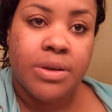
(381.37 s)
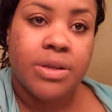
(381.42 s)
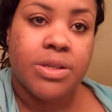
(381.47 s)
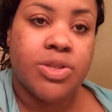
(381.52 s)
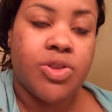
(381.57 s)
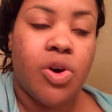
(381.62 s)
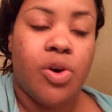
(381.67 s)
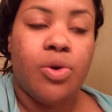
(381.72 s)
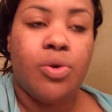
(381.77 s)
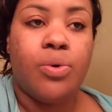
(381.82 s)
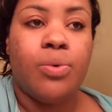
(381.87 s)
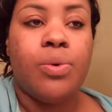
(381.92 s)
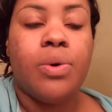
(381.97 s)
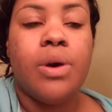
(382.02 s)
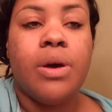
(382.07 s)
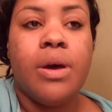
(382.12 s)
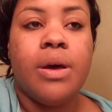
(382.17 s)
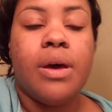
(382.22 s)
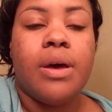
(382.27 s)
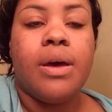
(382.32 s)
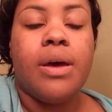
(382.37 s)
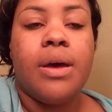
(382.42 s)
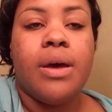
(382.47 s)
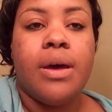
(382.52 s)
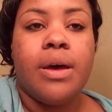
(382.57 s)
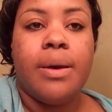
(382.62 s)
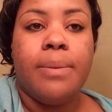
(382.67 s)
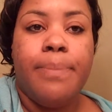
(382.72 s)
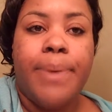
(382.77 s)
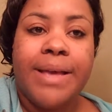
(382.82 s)
So
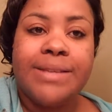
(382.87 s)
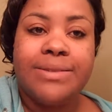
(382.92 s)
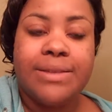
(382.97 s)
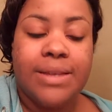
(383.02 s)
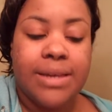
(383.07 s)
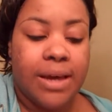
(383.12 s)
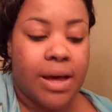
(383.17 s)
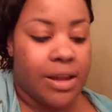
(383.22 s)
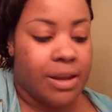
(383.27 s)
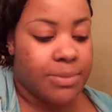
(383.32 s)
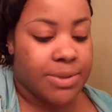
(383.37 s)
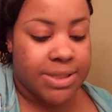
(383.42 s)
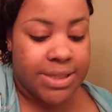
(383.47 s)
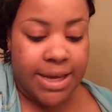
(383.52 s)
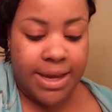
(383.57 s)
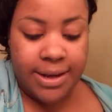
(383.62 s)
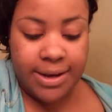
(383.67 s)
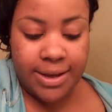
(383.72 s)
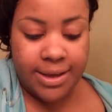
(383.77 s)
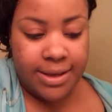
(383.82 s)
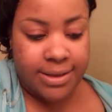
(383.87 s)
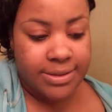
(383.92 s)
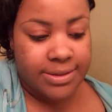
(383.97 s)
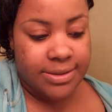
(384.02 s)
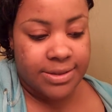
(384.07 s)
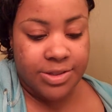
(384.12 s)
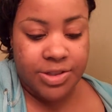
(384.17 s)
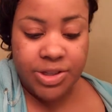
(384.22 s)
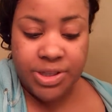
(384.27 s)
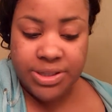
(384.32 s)
basically all I'm saying is
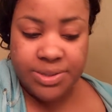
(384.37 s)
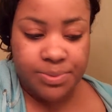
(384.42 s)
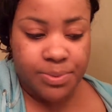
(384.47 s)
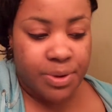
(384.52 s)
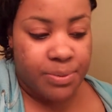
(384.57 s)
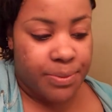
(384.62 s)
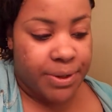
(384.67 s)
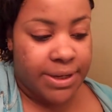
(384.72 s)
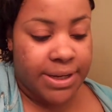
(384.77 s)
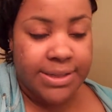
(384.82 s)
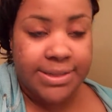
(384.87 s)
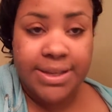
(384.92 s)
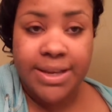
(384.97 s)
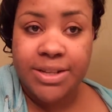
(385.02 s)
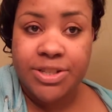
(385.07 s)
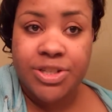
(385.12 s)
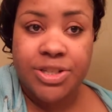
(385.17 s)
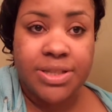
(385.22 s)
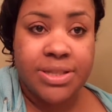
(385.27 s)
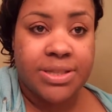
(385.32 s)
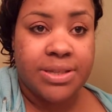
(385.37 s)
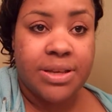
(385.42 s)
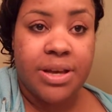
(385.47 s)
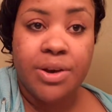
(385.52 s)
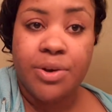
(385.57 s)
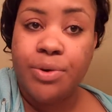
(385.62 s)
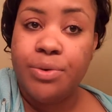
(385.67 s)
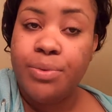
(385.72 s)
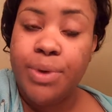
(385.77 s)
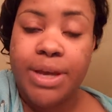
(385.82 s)
it's just what Wendy said, just
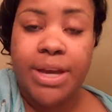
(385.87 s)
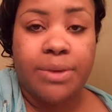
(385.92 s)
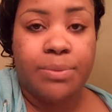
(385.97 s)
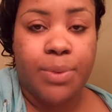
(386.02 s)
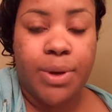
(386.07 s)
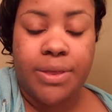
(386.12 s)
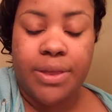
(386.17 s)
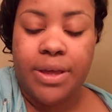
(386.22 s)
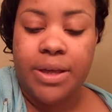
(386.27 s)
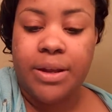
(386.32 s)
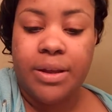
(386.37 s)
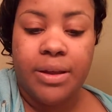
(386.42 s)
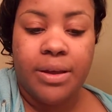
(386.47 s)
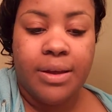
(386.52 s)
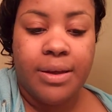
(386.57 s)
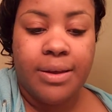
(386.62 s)
agreeing with it.